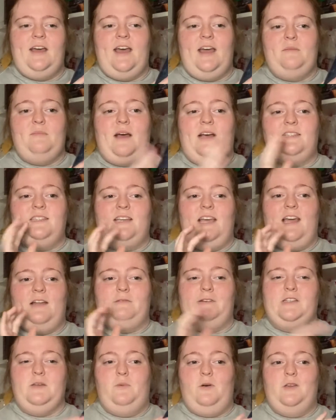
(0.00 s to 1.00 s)
and Bastien
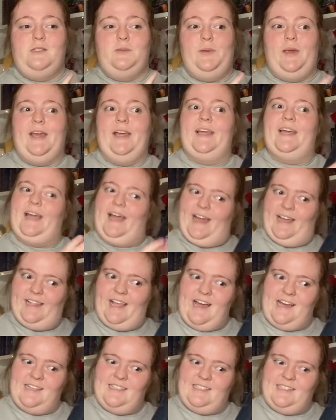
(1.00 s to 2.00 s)
was supposed to be killing
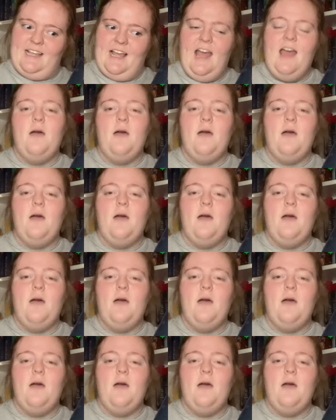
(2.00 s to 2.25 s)
ALS,